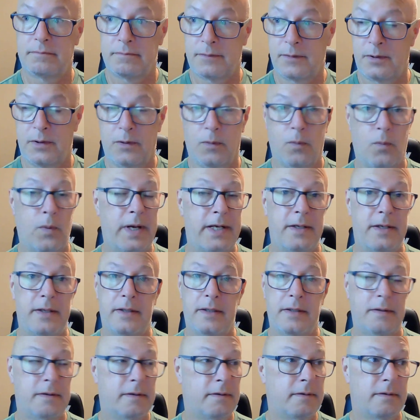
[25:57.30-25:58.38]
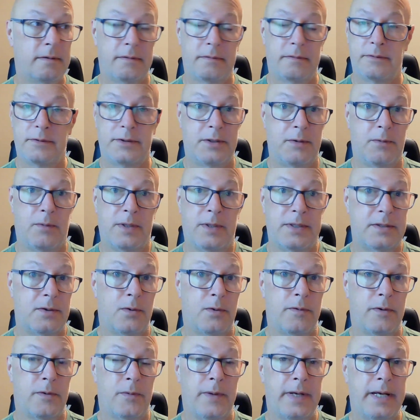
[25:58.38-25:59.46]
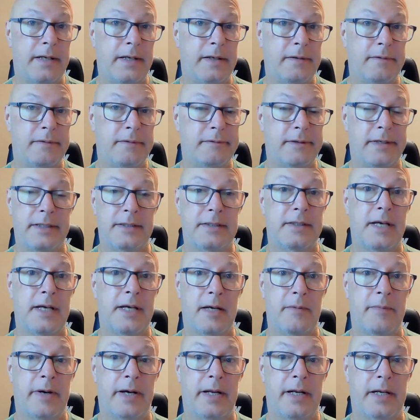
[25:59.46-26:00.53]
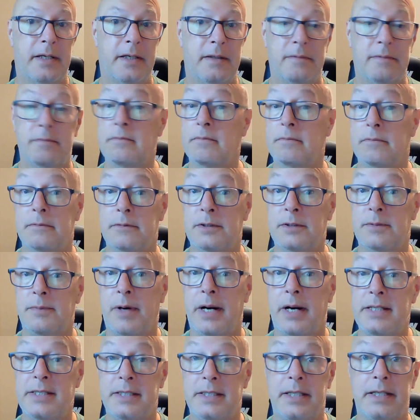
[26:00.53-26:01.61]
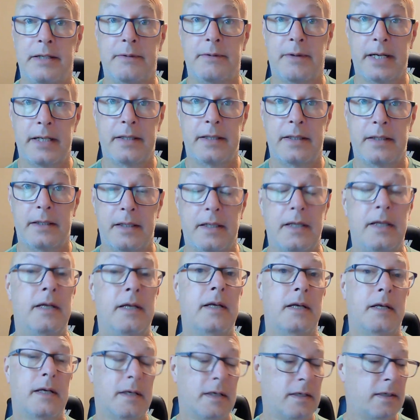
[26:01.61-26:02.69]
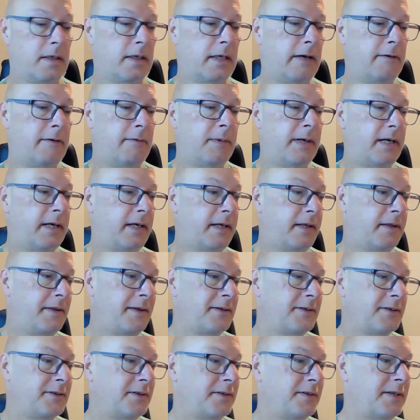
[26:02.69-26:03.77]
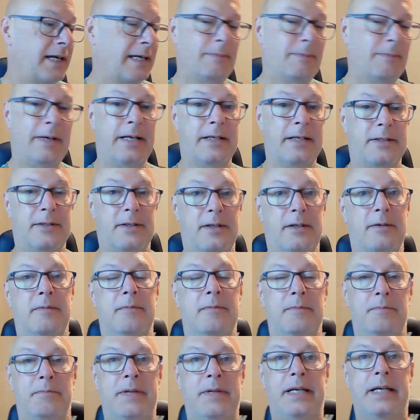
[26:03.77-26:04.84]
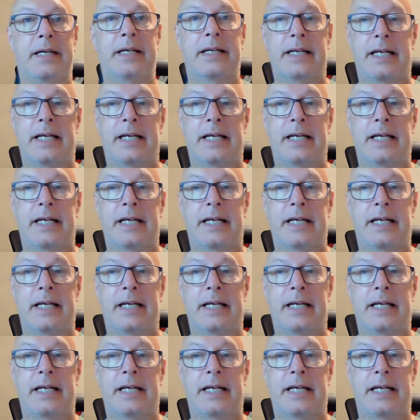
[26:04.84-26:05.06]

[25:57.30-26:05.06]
Her weight, she wasn't overweight as a diabetic. Surprisingly, right? Everybody thinks the diabetics are big and